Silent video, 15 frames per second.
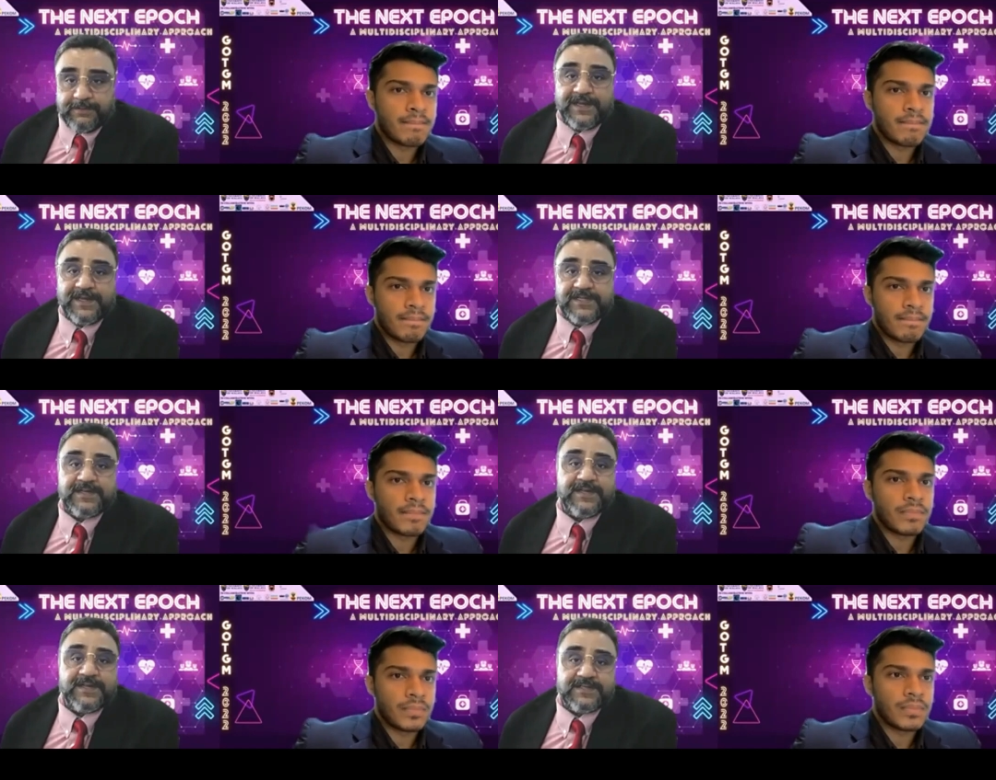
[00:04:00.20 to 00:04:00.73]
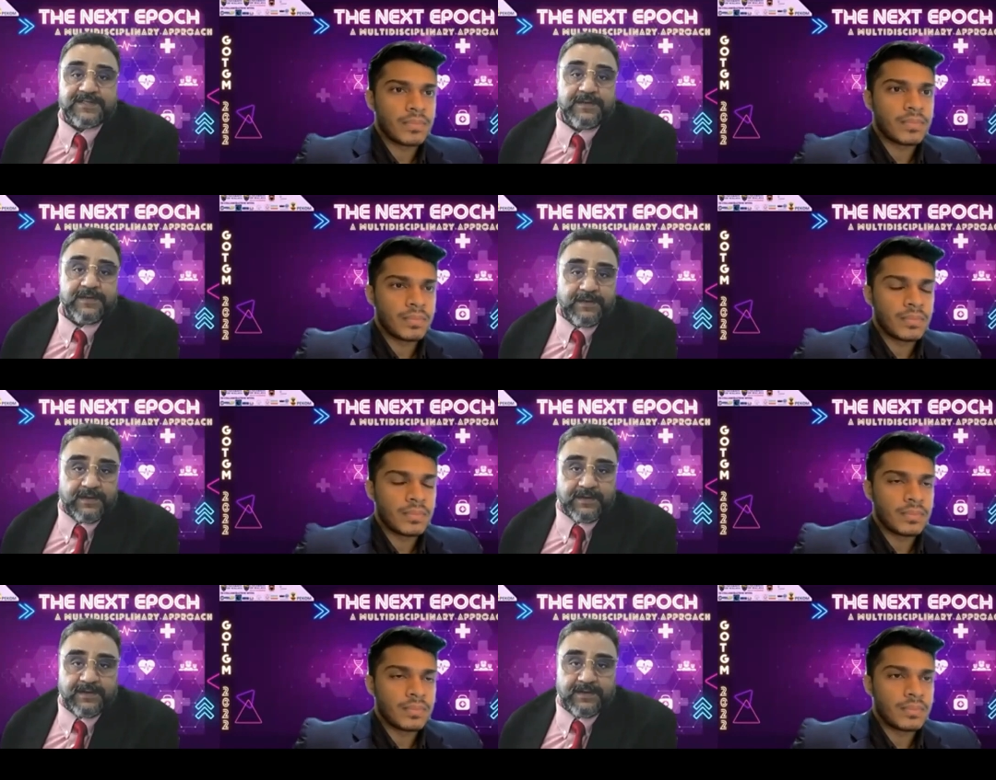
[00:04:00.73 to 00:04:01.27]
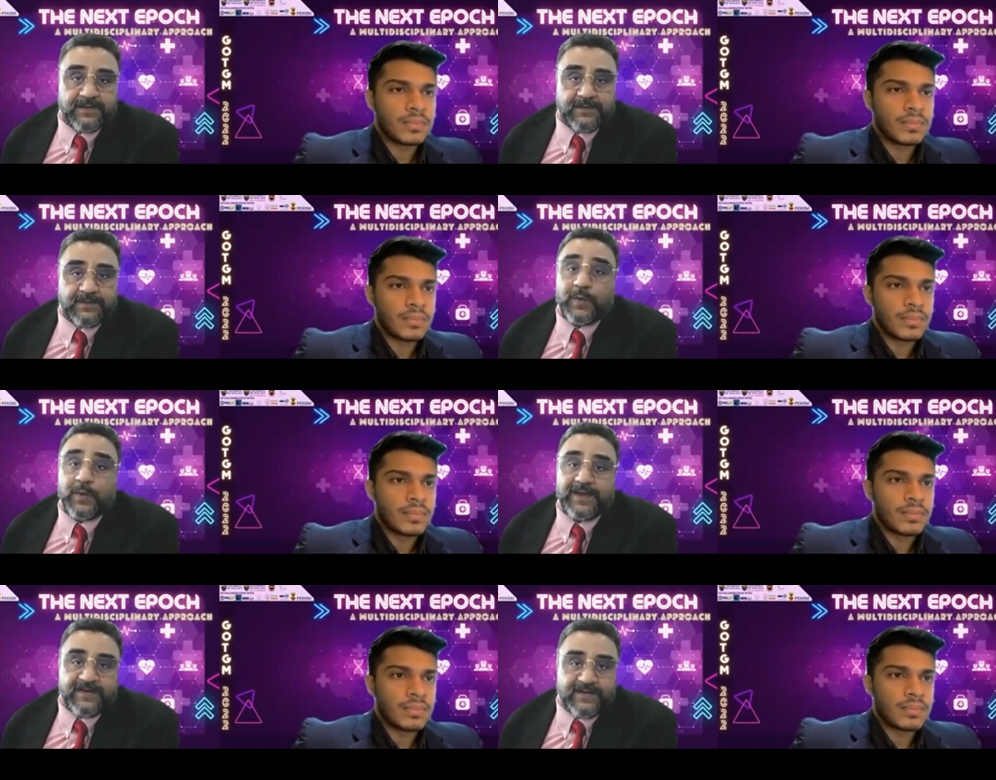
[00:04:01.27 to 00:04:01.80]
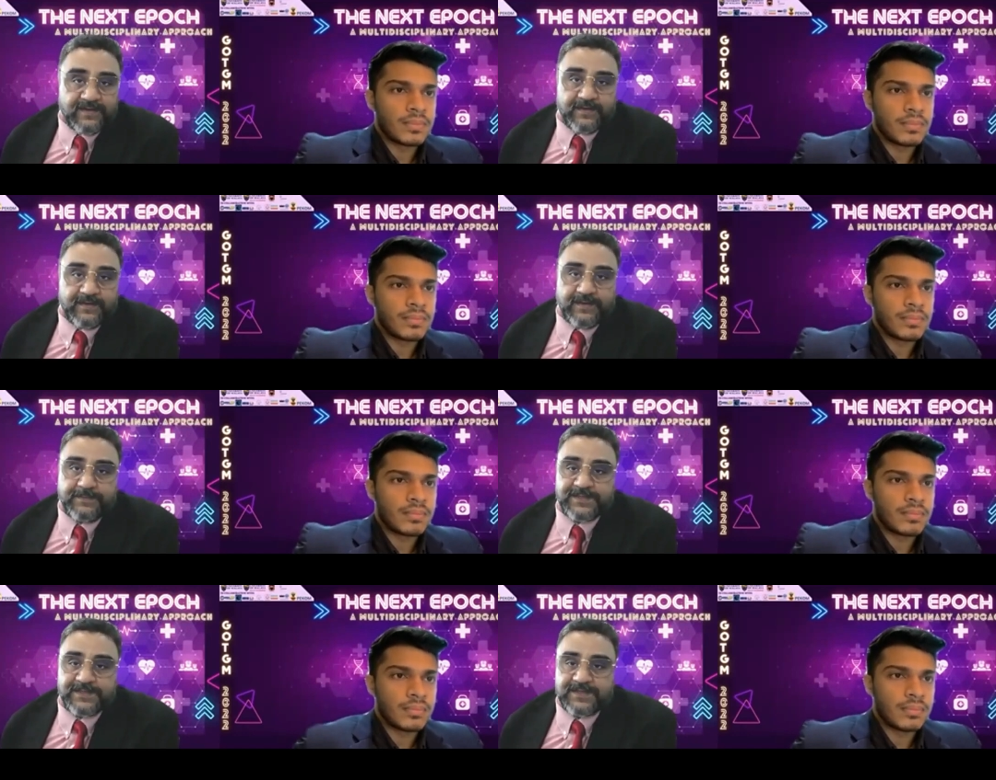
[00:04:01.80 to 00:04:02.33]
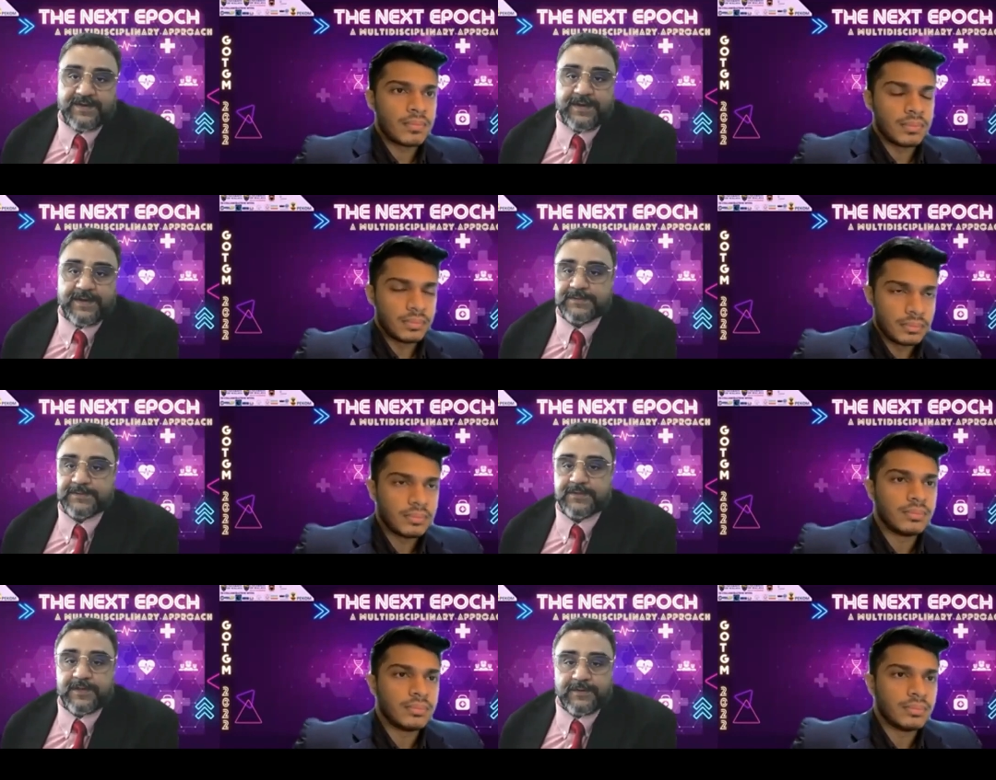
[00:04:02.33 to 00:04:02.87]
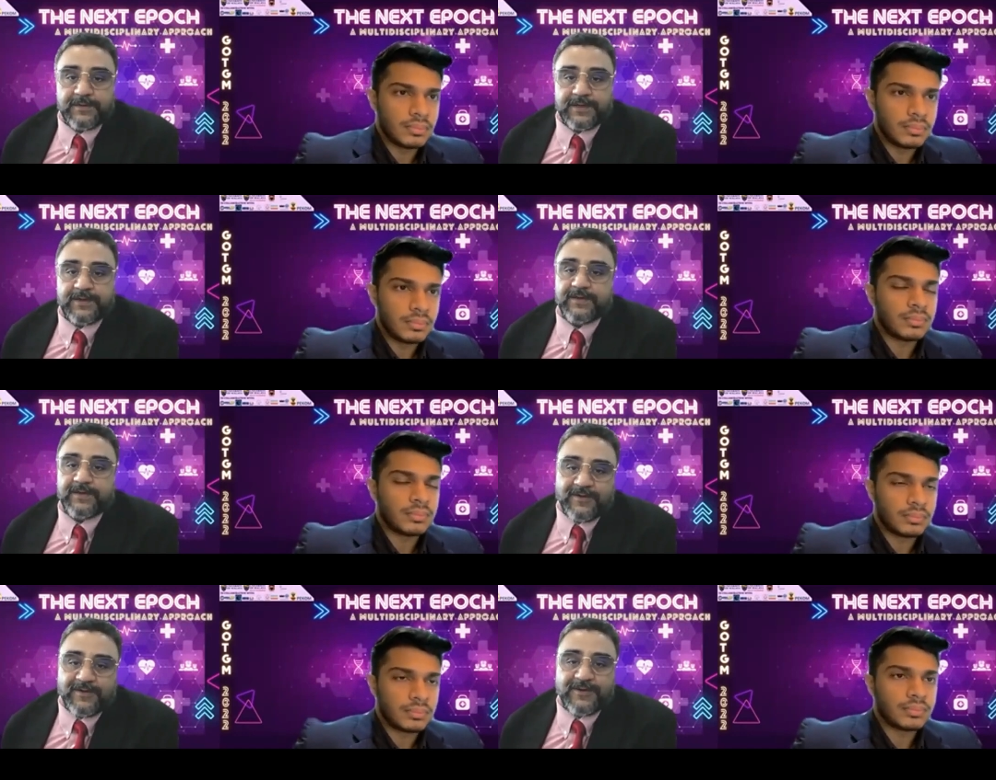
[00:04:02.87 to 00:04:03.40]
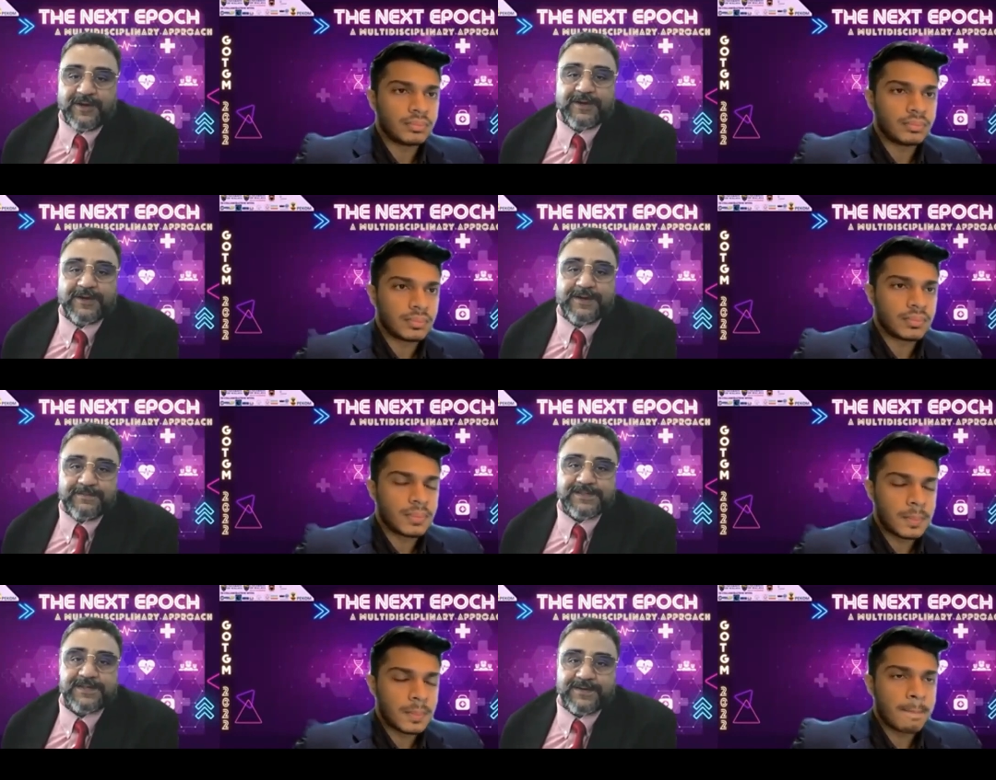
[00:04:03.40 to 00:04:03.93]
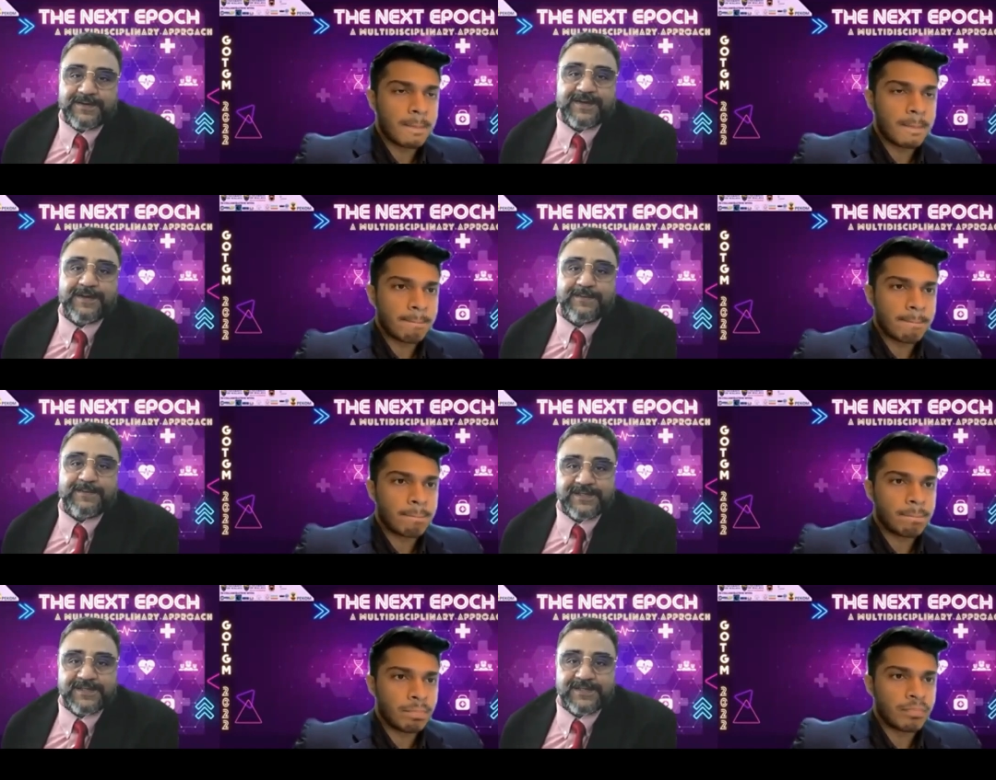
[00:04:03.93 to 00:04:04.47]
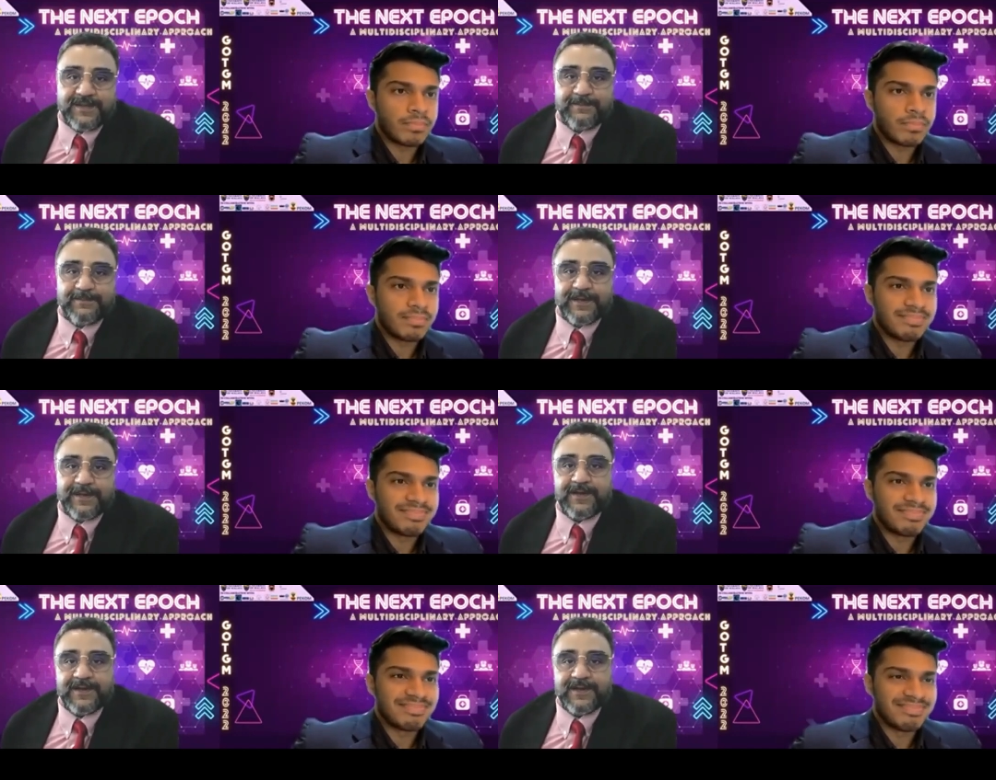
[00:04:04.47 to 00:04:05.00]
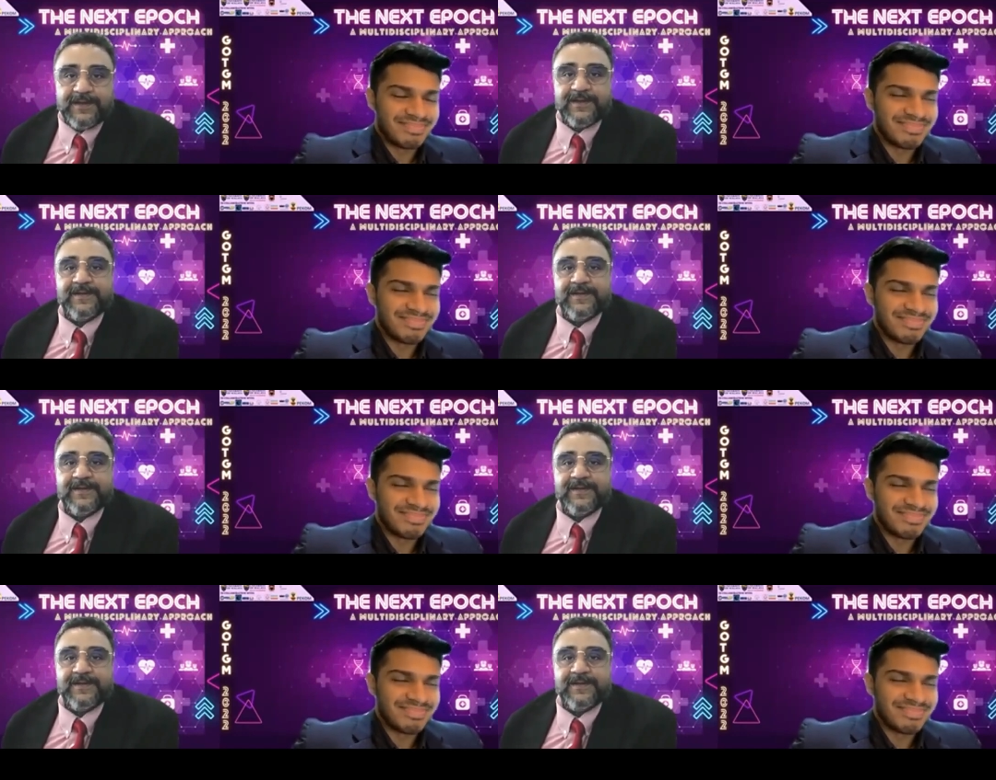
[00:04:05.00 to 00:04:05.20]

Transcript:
Speaker 1: measured as uh, weight. That means grams or kilograms, not kilograms, but grams are typically.